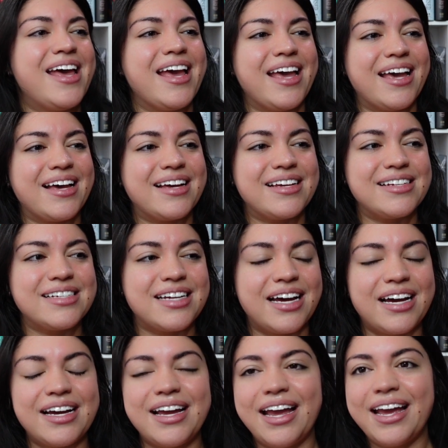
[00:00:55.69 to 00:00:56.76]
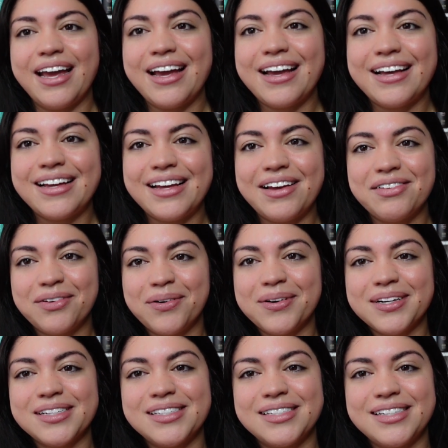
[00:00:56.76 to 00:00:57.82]
and I of
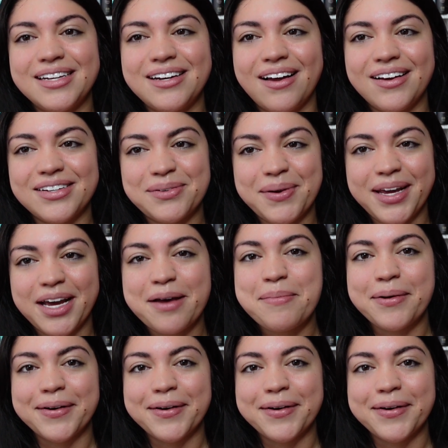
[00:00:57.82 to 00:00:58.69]
course did not wake up